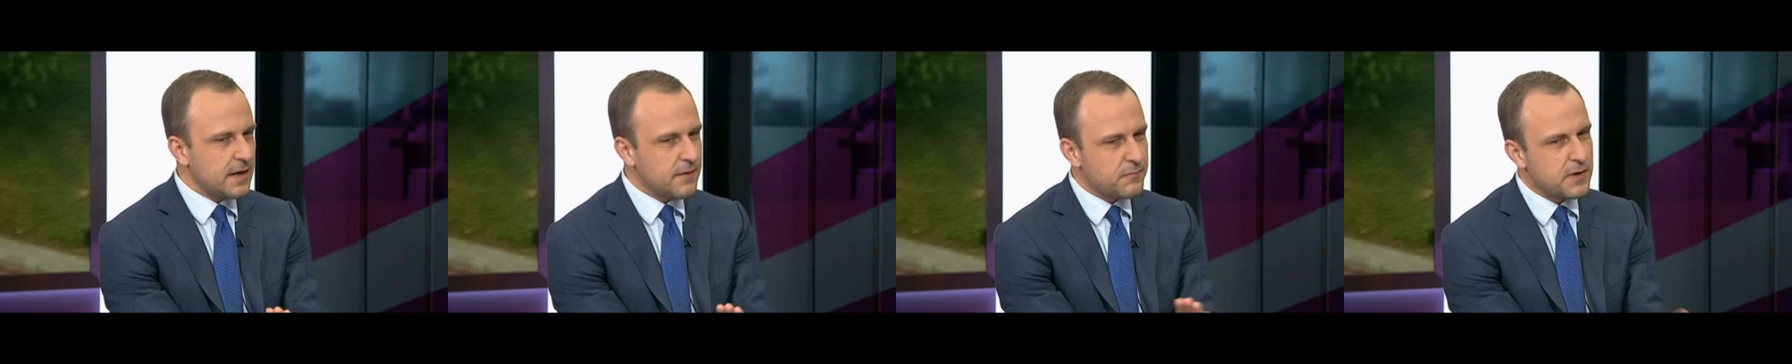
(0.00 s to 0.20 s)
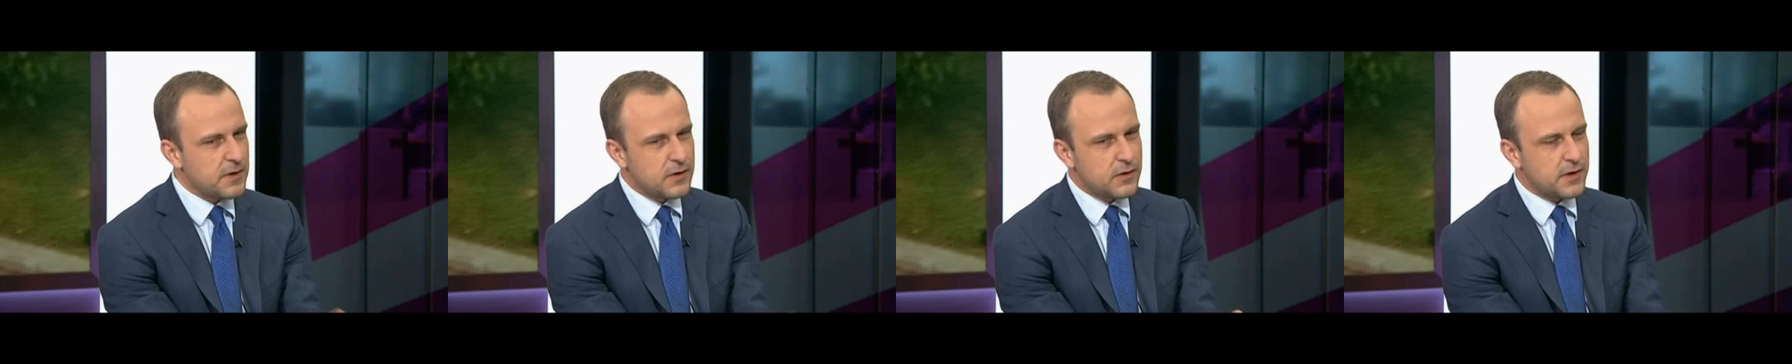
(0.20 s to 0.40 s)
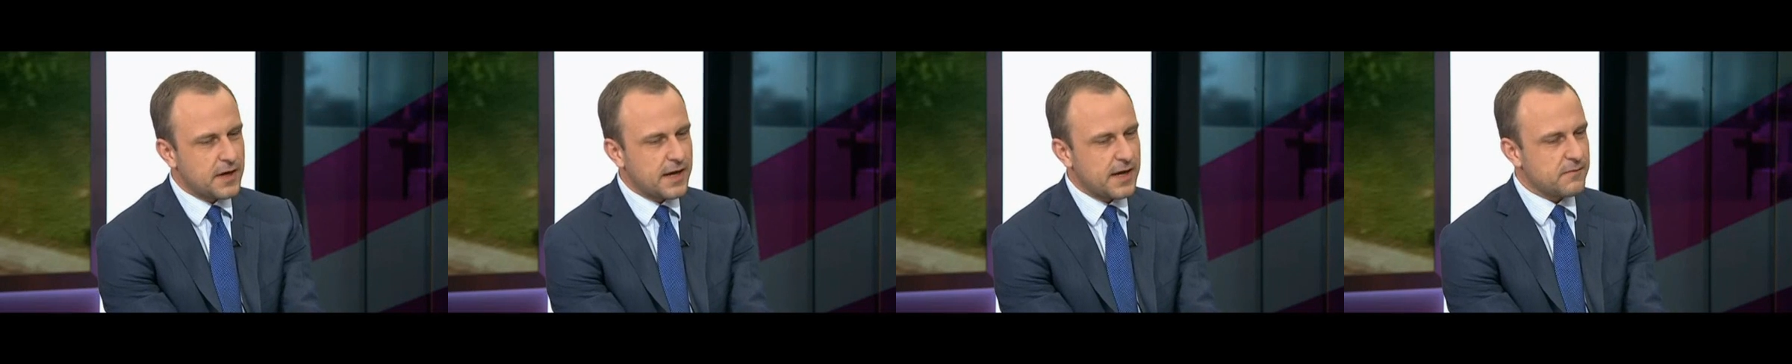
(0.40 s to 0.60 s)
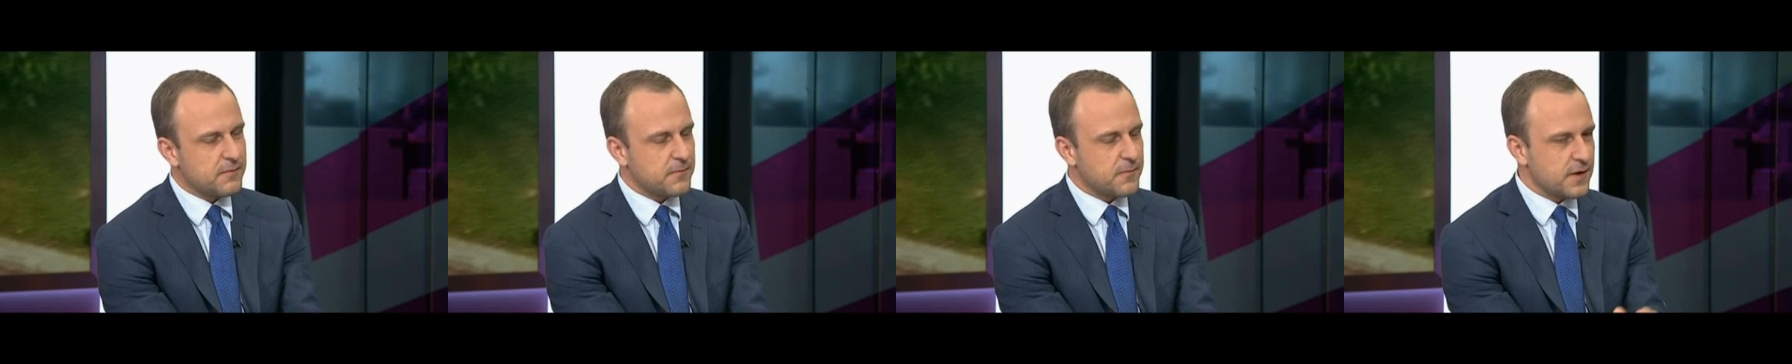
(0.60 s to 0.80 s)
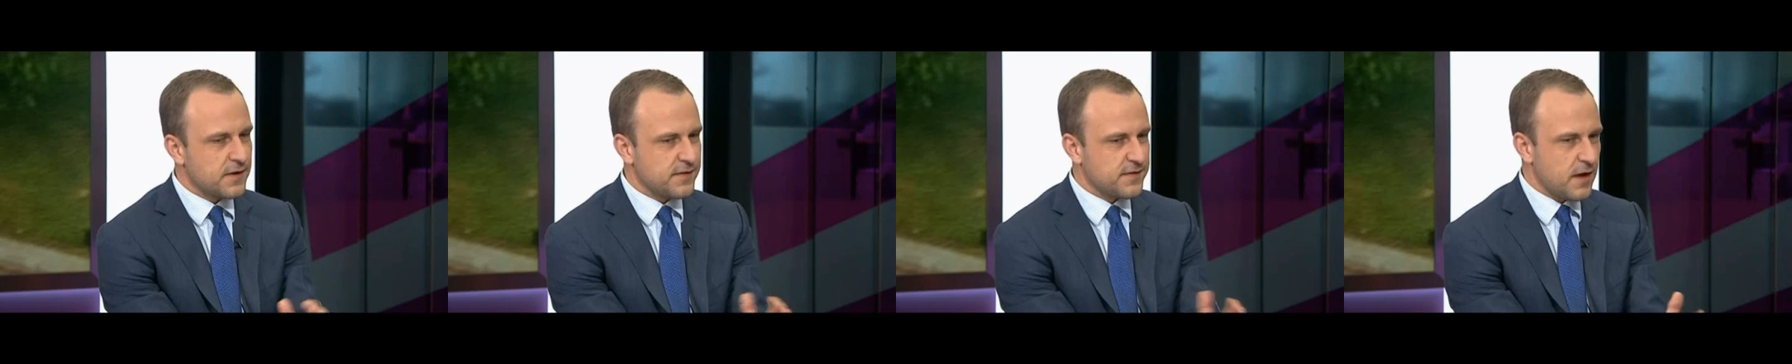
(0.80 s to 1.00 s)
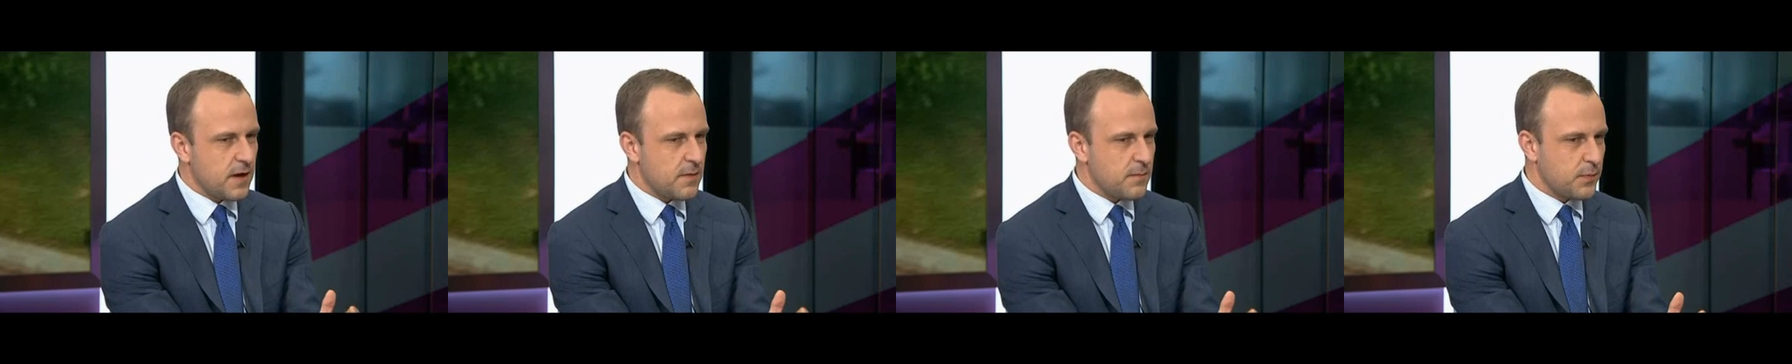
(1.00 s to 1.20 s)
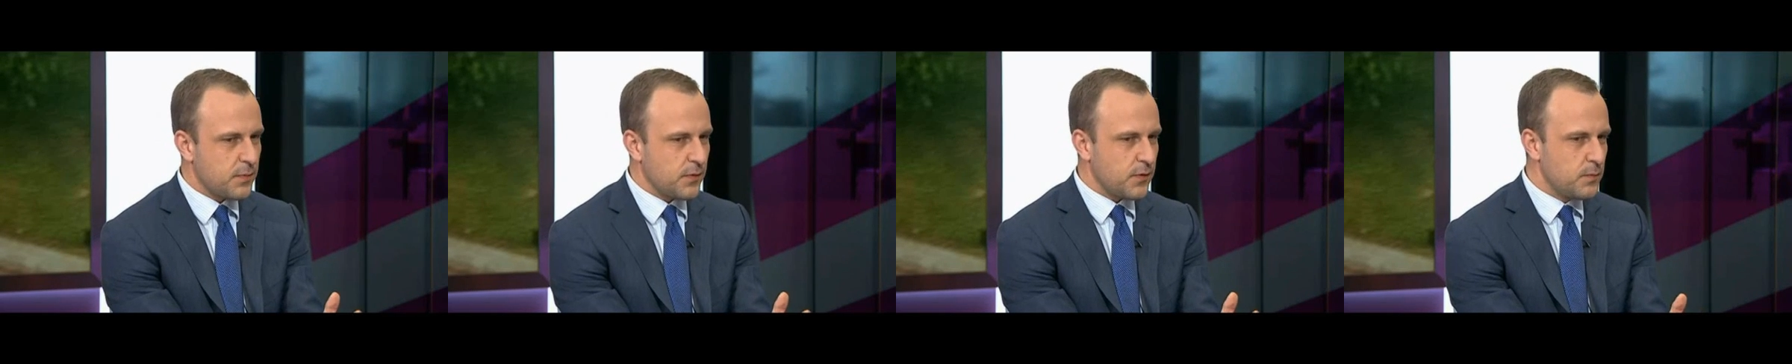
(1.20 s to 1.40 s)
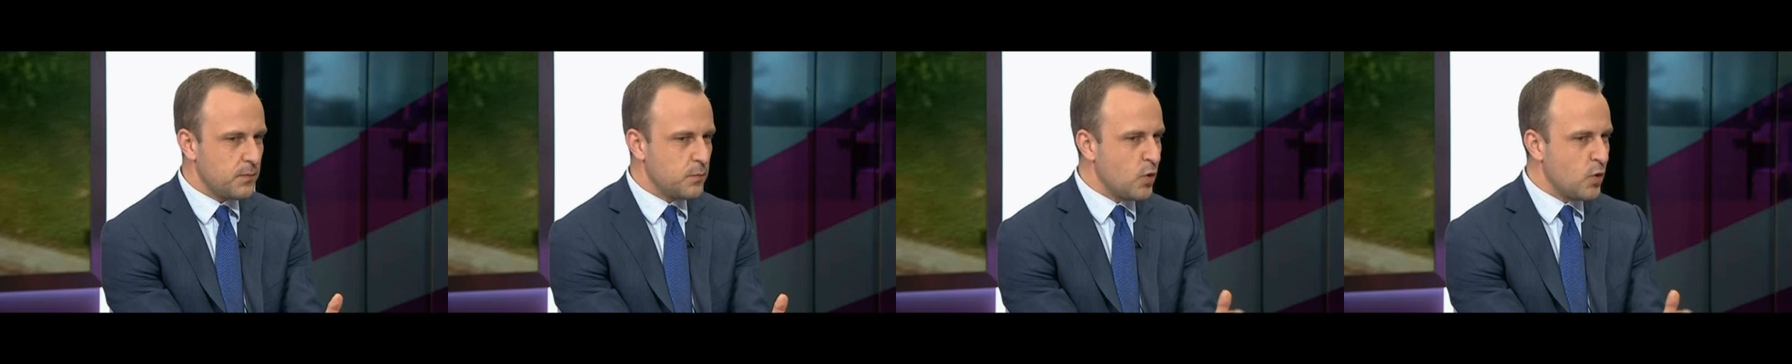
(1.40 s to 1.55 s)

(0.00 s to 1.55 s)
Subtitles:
if we look at, for example,